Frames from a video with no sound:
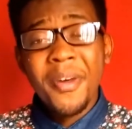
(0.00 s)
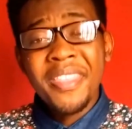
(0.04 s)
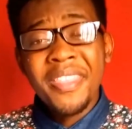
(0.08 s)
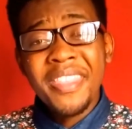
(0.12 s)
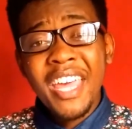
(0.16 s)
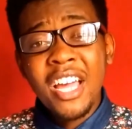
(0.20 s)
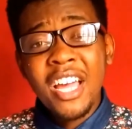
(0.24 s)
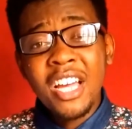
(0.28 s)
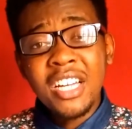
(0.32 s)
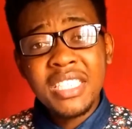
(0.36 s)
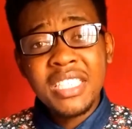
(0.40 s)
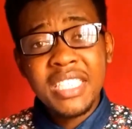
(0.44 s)
when
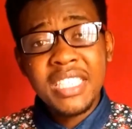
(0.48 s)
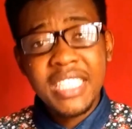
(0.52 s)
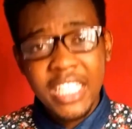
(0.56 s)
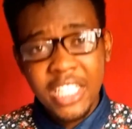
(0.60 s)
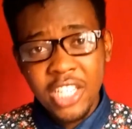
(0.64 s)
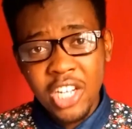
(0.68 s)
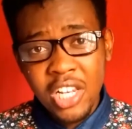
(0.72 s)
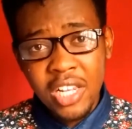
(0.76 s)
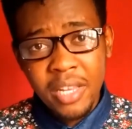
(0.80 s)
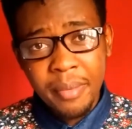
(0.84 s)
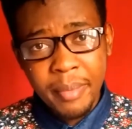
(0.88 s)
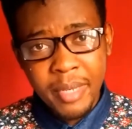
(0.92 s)
they
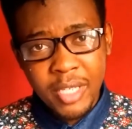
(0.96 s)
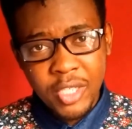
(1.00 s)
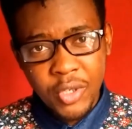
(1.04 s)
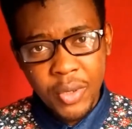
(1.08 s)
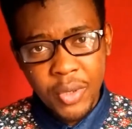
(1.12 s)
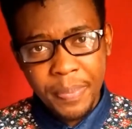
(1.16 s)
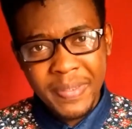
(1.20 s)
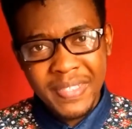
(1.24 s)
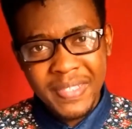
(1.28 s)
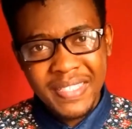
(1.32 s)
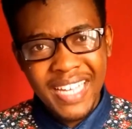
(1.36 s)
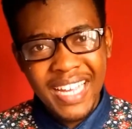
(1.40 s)
continually
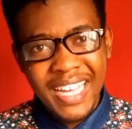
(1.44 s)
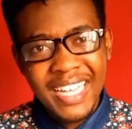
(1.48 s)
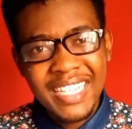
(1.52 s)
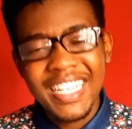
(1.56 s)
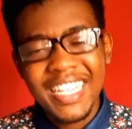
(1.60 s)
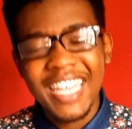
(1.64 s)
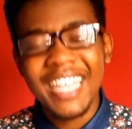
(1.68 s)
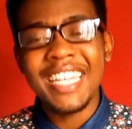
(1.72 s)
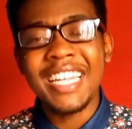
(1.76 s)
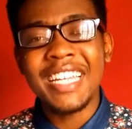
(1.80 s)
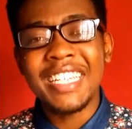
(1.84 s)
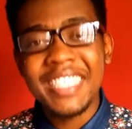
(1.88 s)

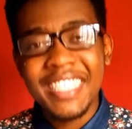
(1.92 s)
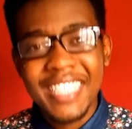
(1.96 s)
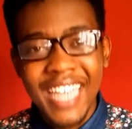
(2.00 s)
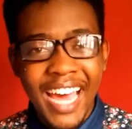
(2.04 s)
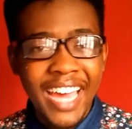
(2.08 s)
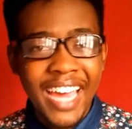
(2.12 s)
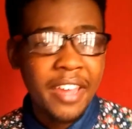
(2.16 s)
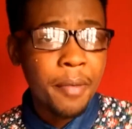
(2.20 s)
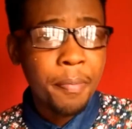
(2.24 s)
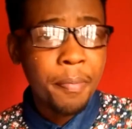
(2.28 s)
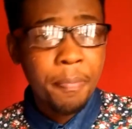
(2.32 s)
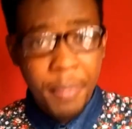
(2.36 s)
misrepresent an
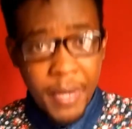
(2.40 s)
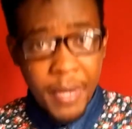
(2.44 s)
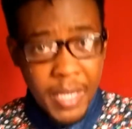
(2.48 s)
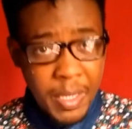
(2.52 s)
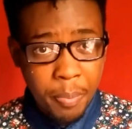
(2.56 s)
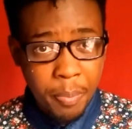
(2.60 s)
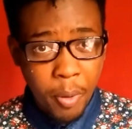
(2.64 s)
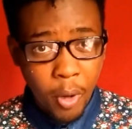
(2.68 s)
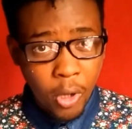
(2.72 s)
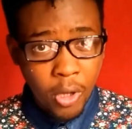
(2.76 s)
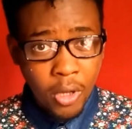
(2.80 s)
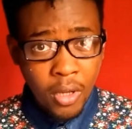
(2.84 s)
entire
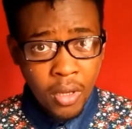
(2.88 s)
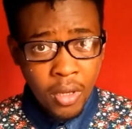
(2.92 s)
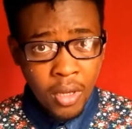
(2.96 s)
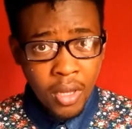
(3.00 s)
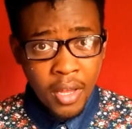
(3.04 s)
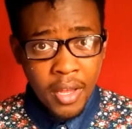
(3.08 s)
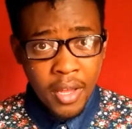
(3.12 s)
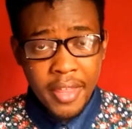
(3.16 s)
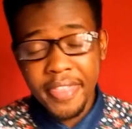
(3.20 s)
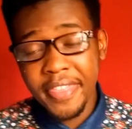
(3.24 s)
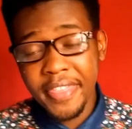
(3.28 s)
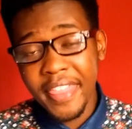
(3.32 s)

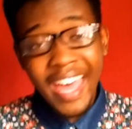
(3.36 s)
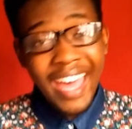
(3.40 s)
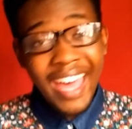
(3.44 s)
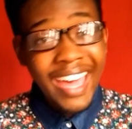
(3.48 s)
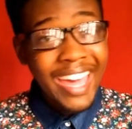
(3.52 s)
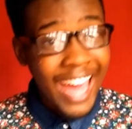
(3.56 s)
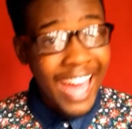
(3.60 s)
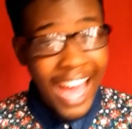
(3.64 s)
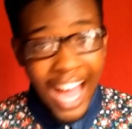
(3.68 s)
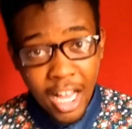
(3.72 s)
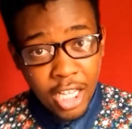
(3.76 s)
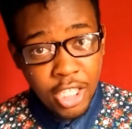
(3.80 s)
people,
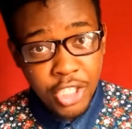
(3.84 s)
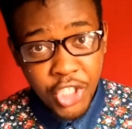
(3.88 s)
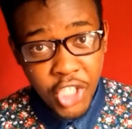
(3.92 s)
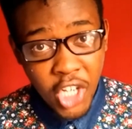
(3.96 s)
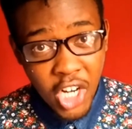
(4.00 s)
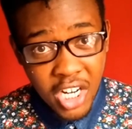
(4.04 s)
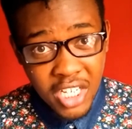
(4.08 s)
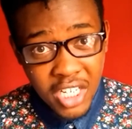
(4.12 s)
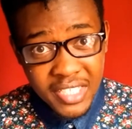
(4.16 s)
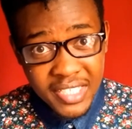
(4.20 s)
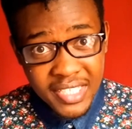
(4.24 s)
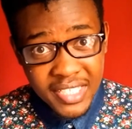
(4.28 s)
their
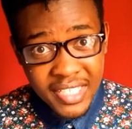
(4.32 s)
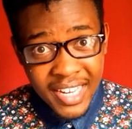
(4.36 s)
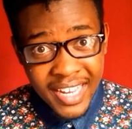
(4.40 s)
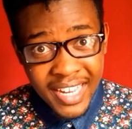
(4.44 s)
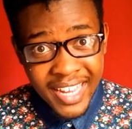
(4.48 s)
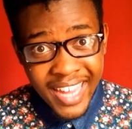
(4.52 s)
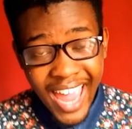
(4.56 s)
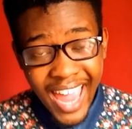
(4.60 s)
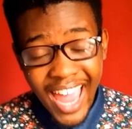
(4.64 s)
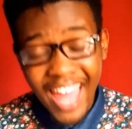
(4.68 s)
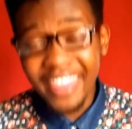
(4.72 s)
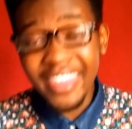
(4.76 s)
cultures,
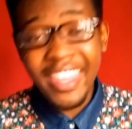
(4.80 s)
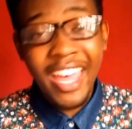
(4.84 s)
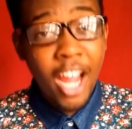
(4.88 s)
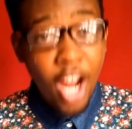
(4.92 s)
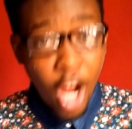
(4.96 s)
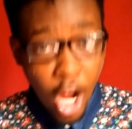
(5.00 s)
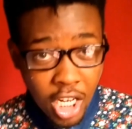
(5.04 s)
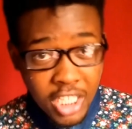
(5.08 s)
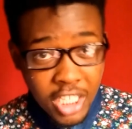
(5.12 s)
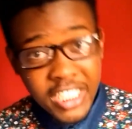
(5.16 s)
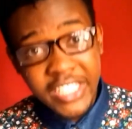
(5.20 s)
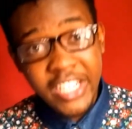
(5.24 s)
and
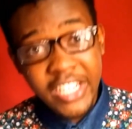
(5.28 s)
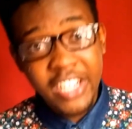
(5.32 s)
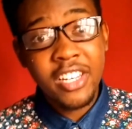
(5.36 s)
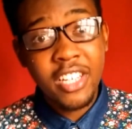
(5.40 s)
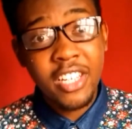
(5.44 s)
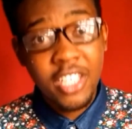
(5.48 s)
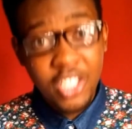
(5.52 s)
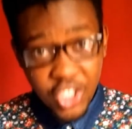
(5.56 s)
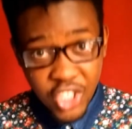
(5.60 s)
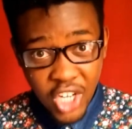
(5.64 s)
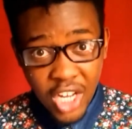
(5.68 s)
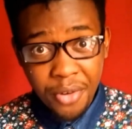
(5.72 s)
their continent
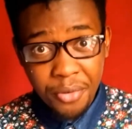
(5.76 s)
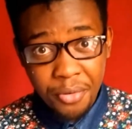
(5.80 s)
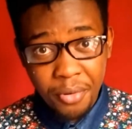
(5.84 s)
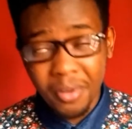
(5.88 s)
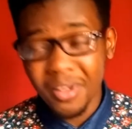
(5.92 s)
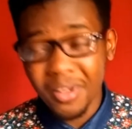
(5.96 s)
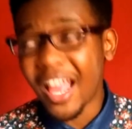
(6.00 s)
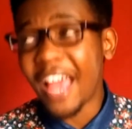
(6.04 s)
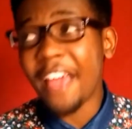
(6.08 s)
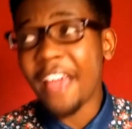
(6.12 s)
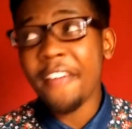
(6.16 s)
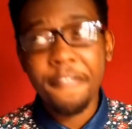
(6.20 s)
in
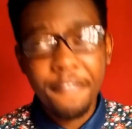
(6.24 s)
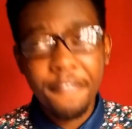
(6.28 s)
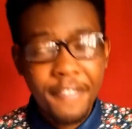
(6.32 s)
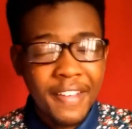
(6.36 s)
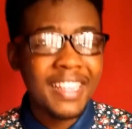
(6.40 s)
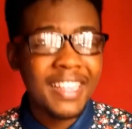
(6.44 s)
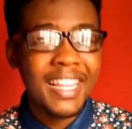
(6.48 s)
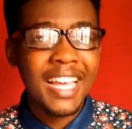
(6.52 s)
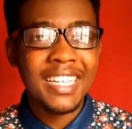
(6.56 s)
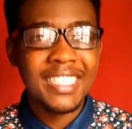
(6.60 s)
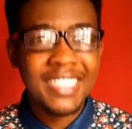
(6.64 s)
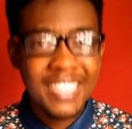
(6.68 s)
general, I
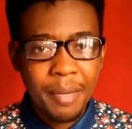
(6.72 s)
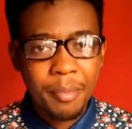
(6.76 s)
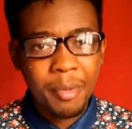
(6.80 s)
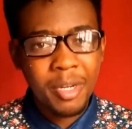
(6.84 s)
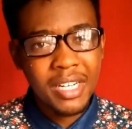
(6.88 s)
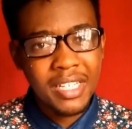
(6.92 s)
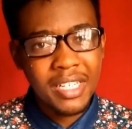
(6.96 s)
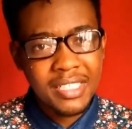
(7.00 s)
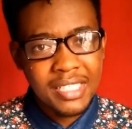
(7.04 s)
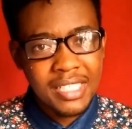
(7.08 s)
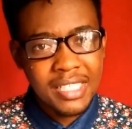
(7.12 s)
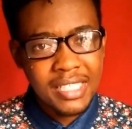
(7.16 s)
feel like
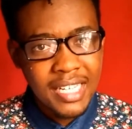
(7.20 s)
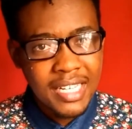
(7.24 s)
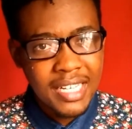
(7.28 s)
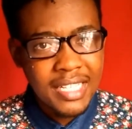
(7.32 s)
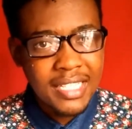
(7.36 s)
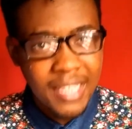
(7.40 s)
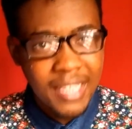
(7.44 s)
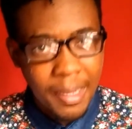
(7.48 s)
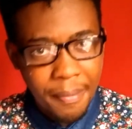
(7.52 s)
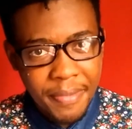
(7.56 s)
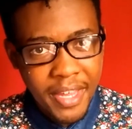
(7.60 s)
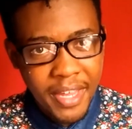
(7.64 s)
someone has to say
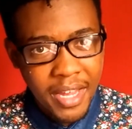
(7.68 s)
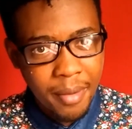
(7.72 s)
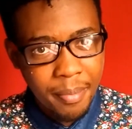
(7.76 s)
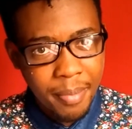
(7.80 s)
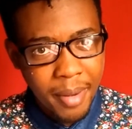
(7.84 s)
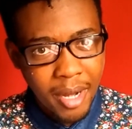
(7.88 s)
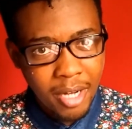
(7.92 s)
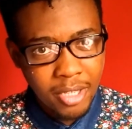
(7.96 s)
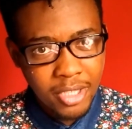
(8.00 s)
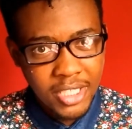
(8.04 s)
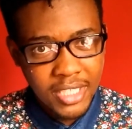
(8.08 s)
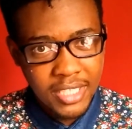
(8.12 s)
something
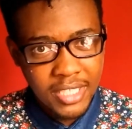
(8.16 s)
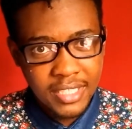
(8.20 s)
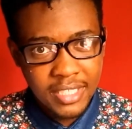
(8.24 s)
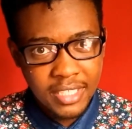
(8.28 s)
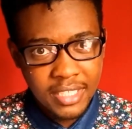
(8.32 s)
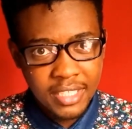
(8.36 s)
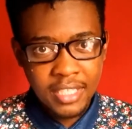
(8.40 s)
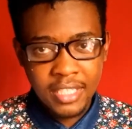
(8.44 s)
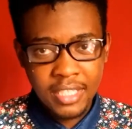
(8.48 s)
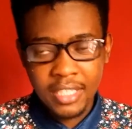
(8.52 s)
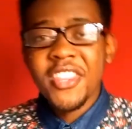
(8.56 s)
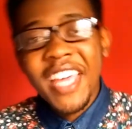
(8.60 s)
about
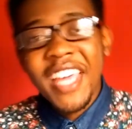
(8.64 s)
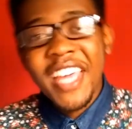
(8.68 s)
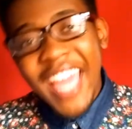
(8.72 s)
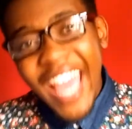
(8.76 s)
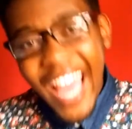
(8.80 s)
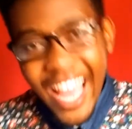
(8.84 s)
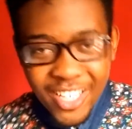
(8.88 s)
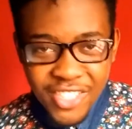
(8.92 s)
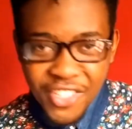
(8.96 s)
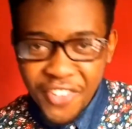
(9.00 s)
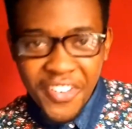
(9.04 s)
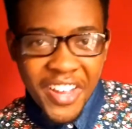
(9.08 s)
it. So the
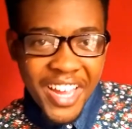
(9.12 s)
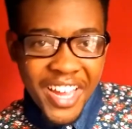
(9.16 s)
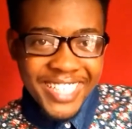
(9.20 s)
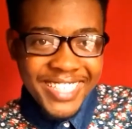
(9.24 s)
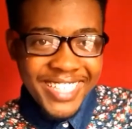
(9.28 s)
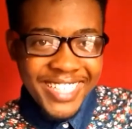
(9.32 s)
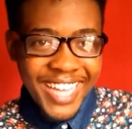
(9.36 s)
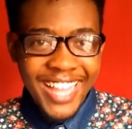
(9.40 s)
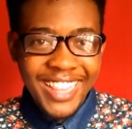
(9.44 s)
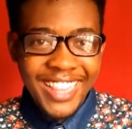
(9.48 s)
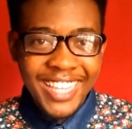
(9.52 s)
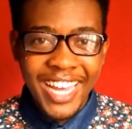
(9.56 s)
guys over
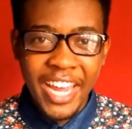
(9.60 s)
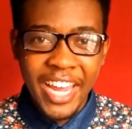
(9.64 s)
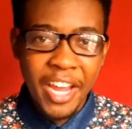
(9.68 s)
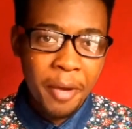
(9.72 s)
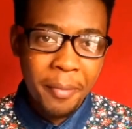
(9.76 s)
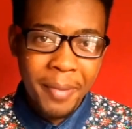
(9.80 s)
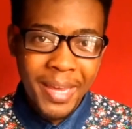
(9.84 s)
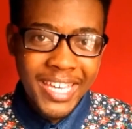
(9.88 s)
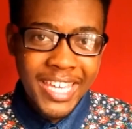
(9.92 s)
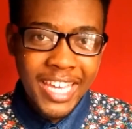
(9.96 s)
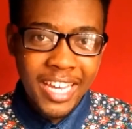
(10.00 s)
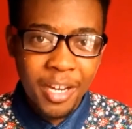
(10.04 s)
at LA
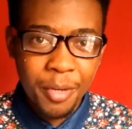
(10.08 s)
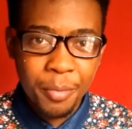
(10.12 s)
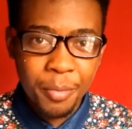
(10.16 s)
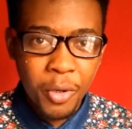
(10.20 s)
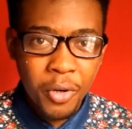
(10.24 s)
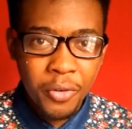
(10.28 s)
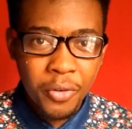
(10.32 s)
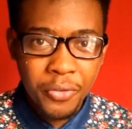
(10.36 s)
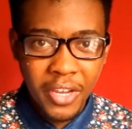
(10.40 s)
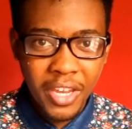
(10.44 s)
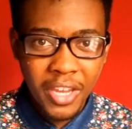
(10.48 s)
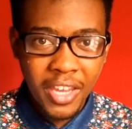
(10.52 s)
are making a
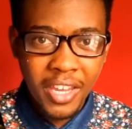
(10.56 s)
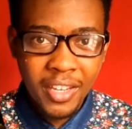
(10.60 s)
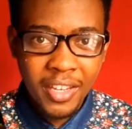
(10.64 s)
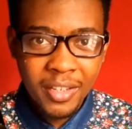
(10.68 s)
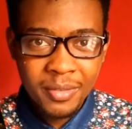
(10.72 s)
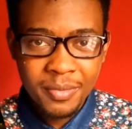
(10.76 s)
movie.